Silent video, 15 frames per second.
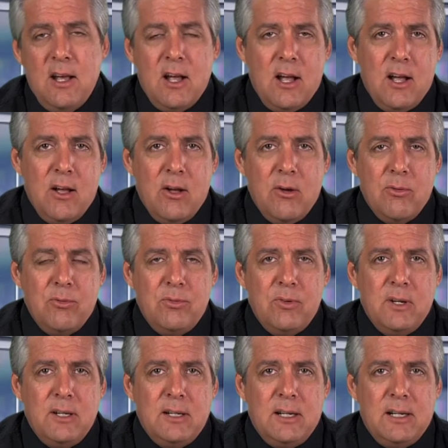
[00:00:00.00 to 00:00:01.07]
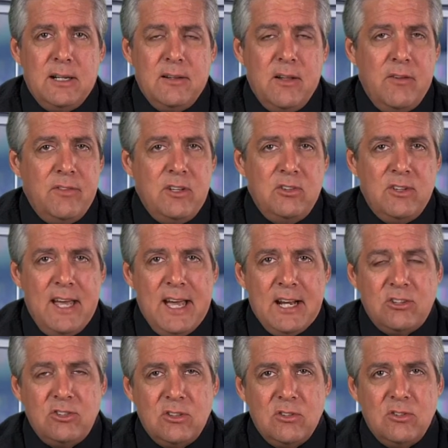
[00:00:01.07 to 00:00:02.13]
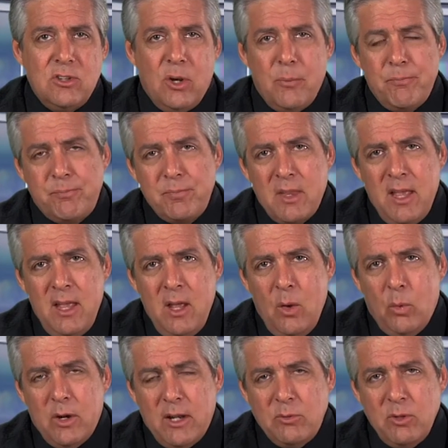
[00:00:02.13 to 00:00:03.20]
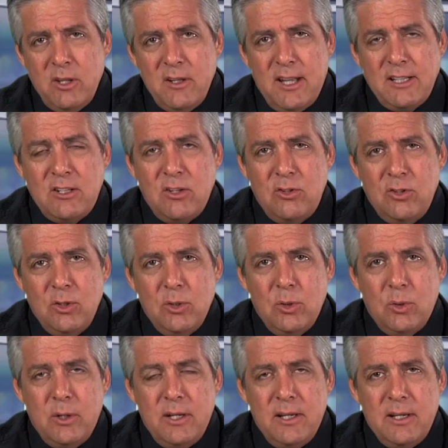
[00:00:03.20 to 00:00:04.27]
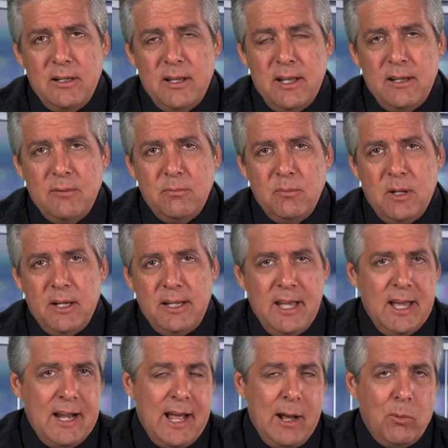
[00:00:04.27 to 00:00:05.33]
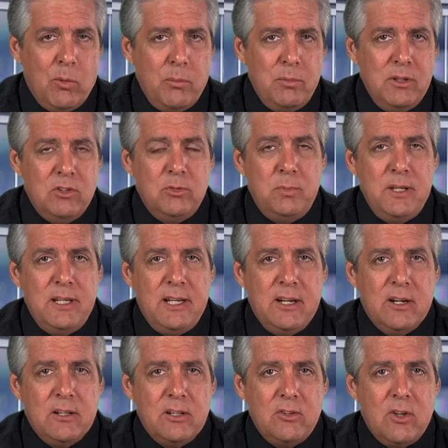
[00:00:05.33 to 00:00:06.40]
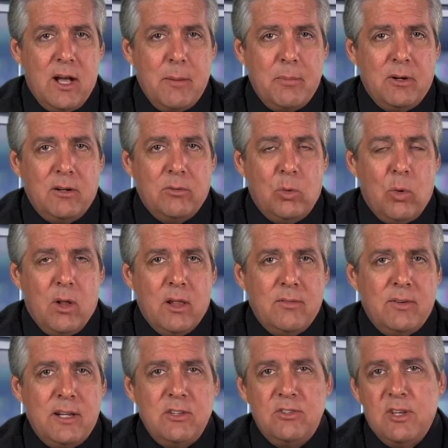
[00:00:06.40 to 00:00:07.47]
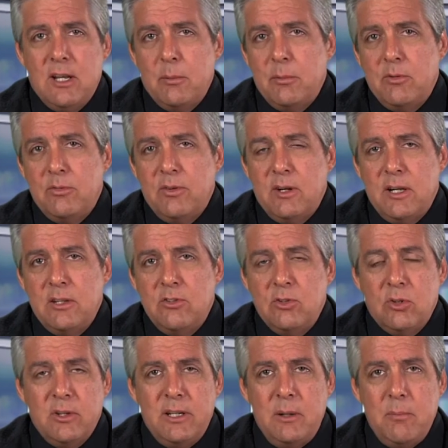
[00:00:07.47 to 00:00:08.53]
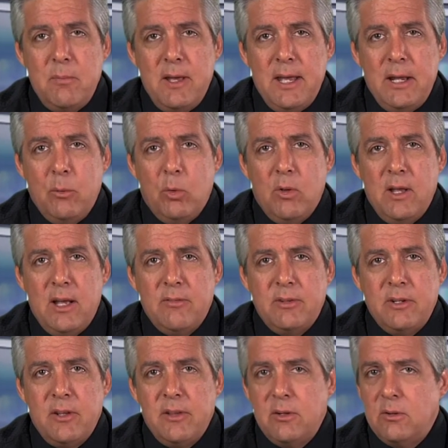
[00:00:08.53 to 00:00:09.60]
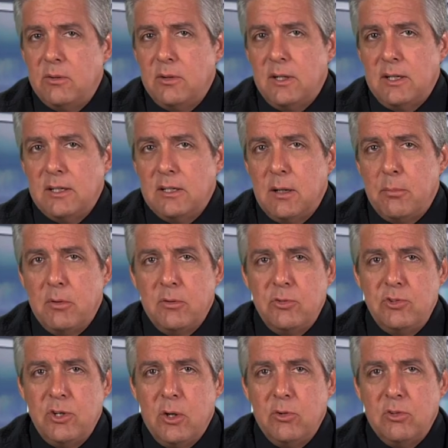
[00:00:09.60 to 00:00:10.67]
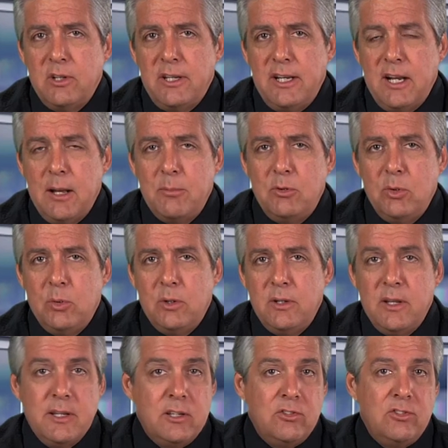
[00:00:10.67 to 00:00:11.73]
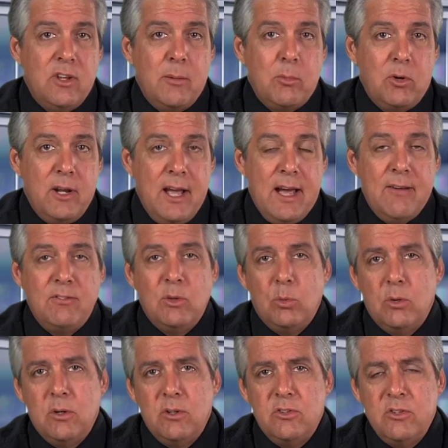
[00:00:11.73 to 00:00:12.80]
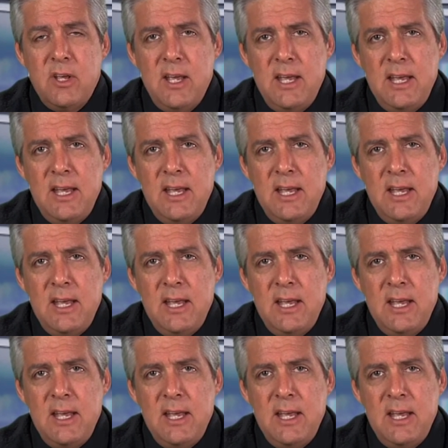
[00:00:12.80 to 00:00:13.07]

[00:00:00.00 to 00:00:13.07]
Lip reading: of these actions. So what I'd really like to do, and again, I will be speaking on the topic of qualified settlement funds early in May. We'll have another couple of shows leading up to it and then a summary afterwards,